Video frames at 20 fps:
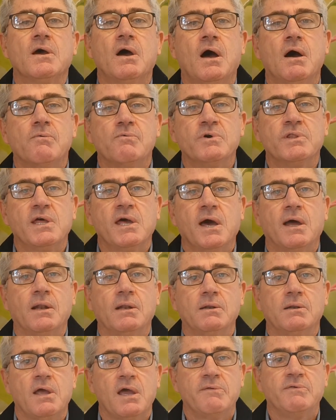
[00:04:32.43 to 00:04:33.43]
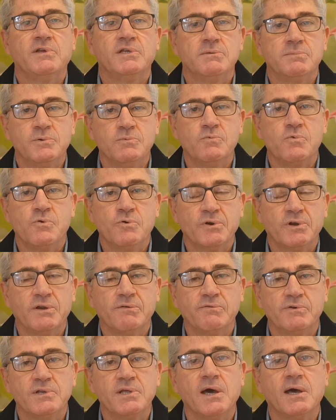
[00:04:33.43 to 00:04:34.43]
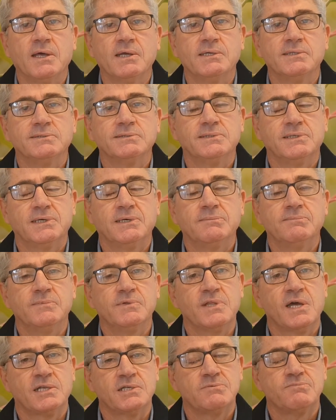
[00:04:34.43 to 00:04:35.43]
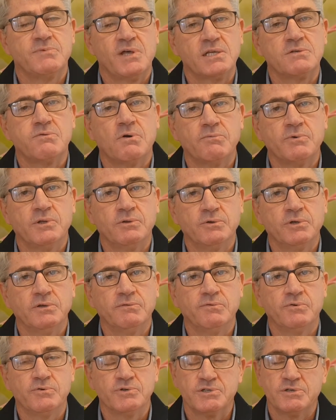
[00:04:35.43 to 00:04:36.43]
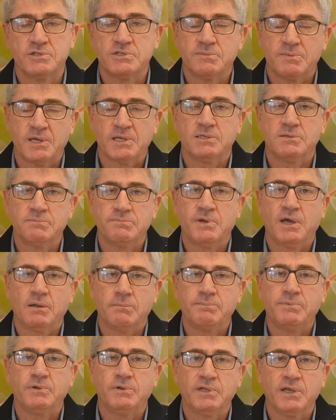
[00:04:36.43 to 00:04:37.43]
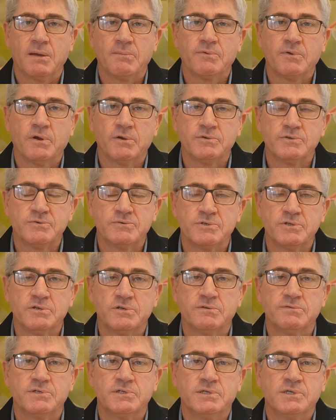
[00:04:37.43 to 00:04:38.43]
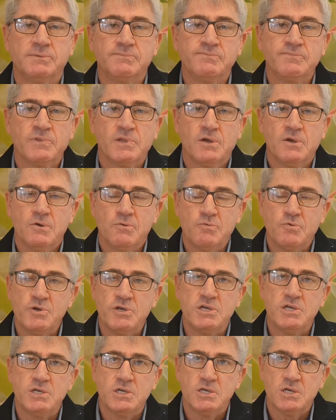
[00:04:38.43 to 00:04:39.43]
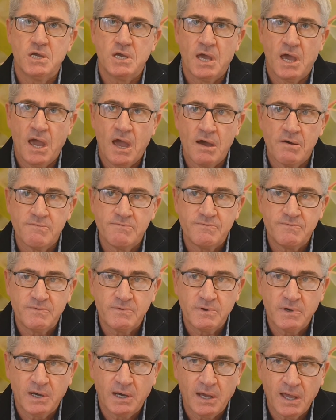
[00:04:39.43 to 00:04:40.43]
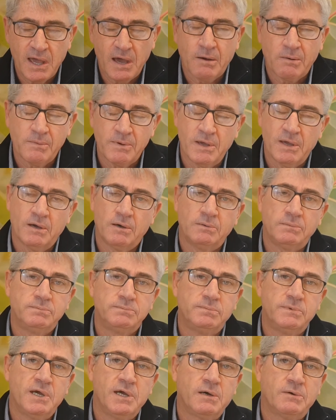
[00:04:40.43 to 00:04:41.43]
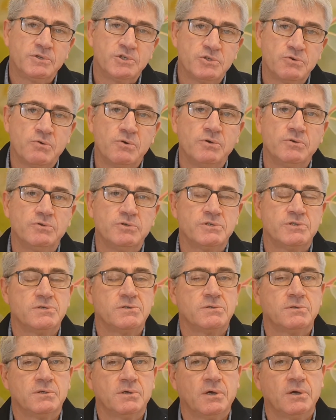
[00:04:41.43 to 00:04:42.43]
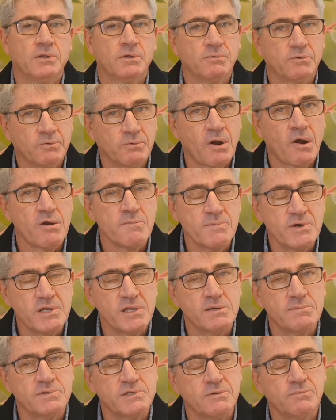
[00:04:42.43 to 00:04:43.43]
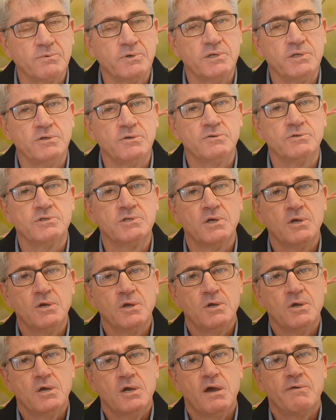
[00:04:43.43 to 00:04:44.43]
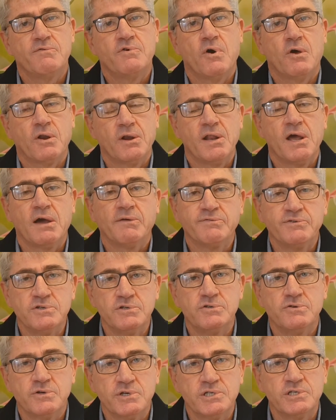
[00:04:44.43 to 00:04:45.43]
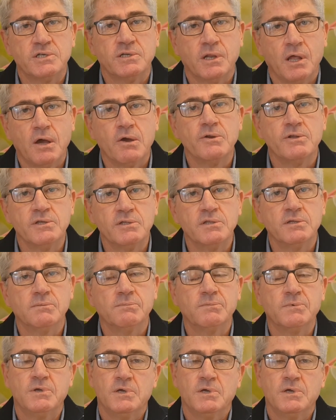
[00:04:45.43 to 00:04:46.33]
without having to be watered every day. That's what we're looking for. So it's about building up those reserves. We have our soils, growing mediums that we use, have got enough nutrition load in them,